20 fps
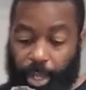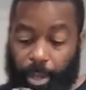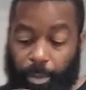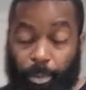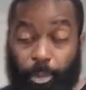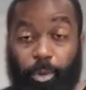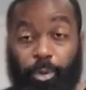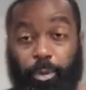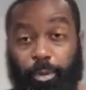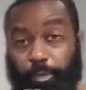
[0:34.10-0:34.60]

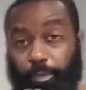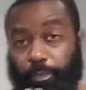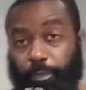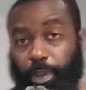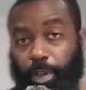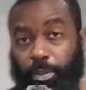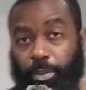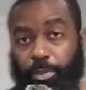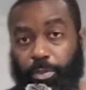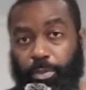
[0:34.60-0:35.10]
more
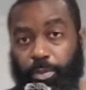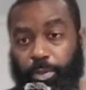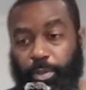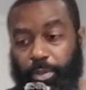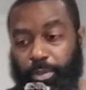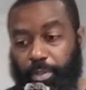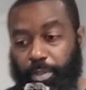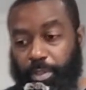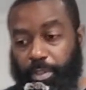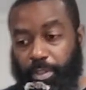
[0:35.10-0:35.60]
folks were
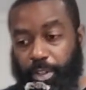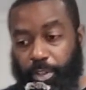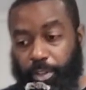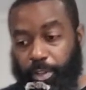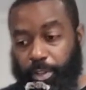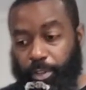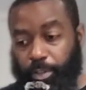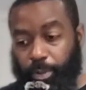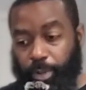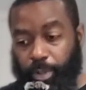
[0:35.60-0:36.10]

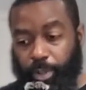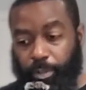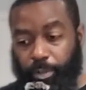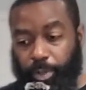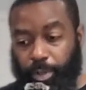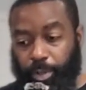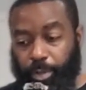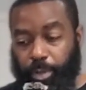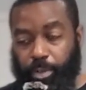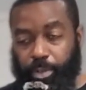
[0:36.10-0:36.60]
considering
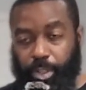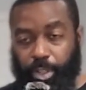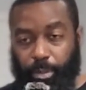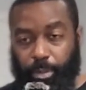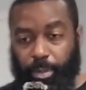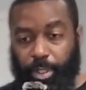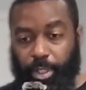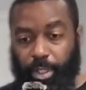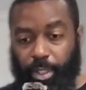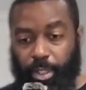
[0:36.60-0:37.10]
2023 was going to
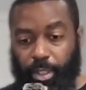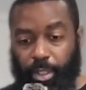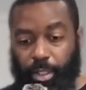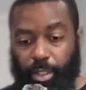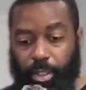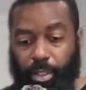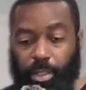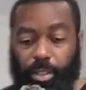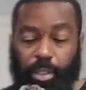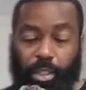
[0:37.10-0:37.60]
be
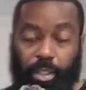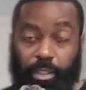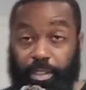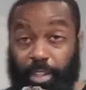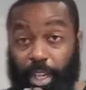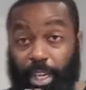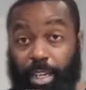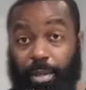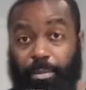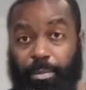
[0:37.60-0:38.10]
the
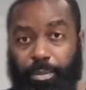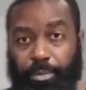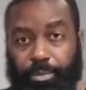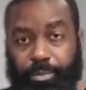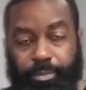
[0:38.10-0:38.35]
same.